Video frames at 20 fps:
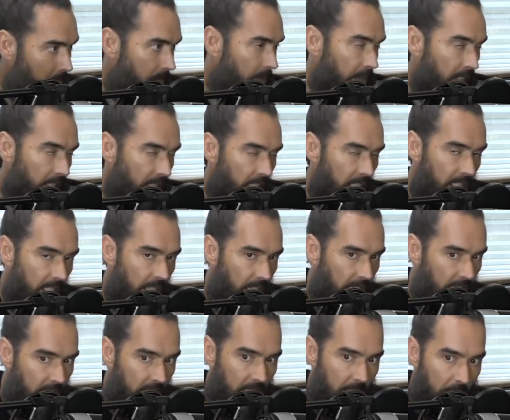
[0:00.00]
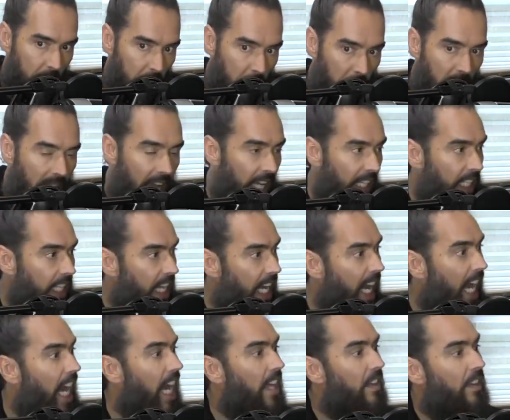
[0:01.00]
in these cases, men,
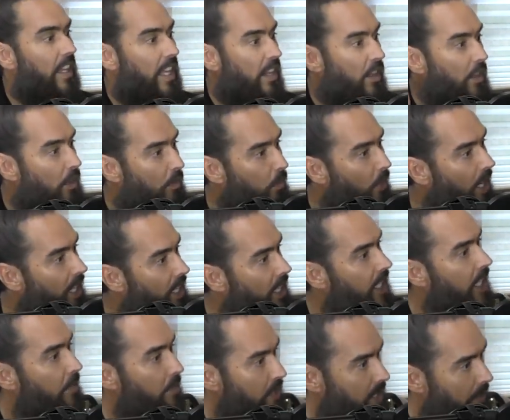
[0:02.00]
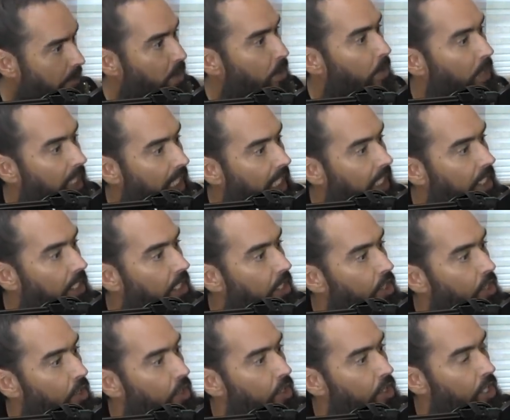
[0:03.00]
and then the way that they were subsequently
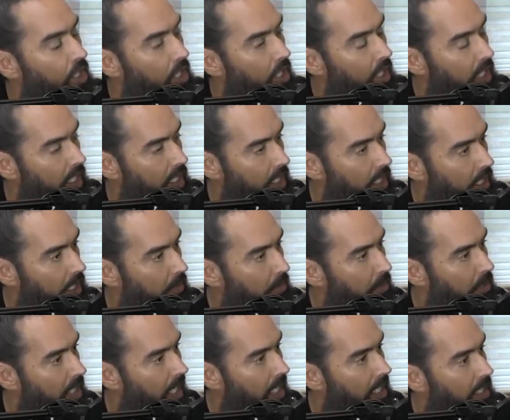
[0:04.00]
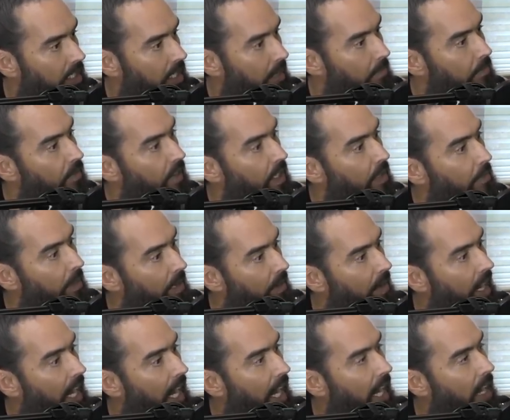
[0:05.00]
institutionalized, that would tell us something about
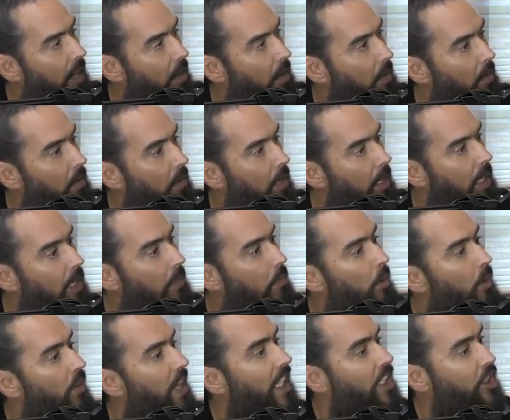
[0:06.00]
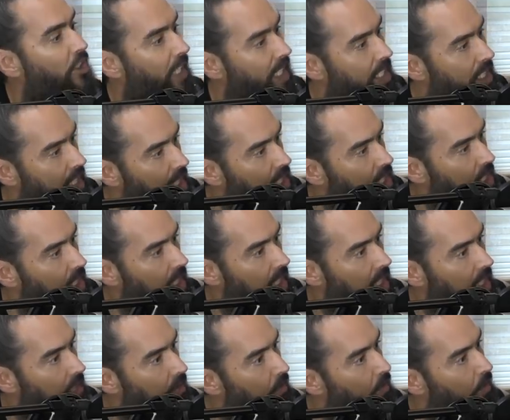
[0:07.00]
how what that transition
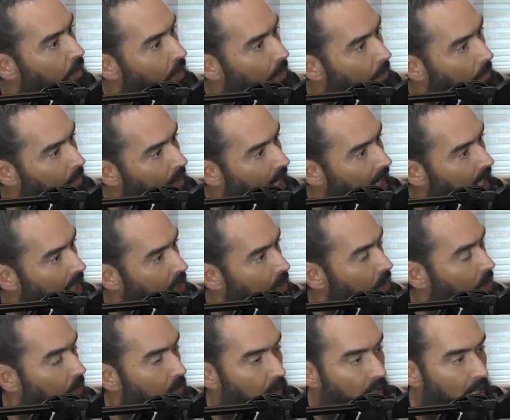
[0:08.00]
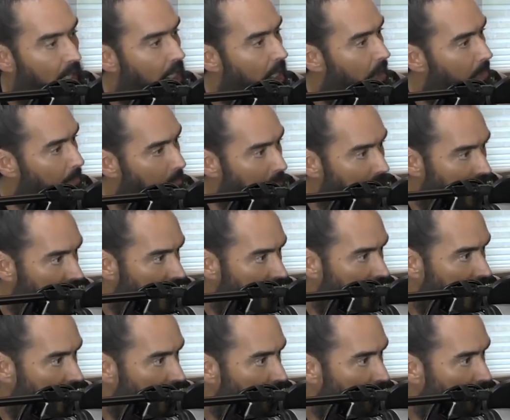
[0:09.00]
is from a sort of
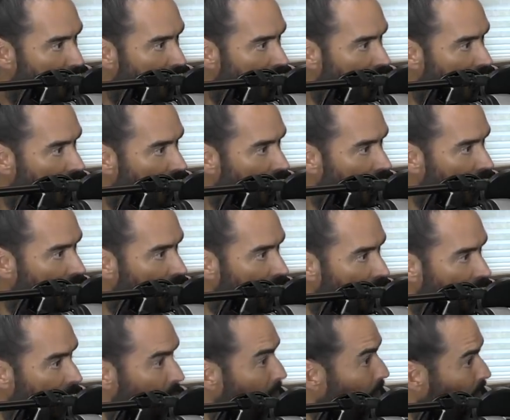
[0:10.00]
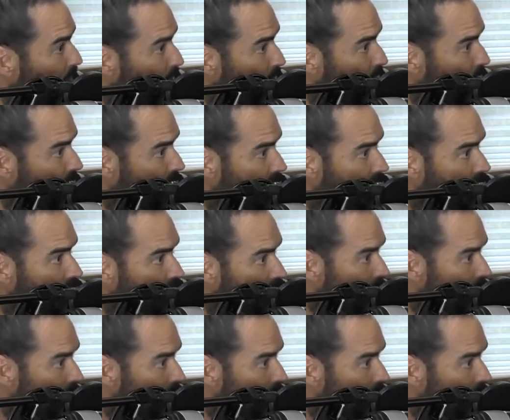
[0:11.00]
mystical figure and prophet